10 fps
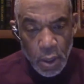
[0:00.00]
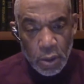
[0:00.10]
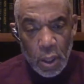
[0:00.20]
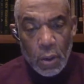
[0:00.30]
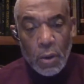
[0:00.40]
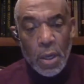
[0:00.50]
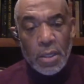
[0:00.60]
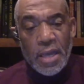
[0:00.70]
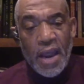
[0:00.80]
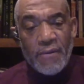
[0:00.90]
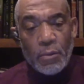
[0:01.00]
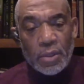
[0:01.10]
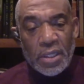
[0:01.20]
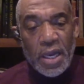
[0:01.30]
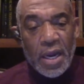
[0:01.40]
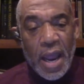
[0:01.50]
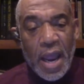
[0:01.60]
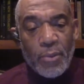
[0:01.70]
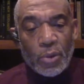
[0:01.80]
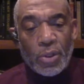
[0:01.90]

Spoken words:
So David was then able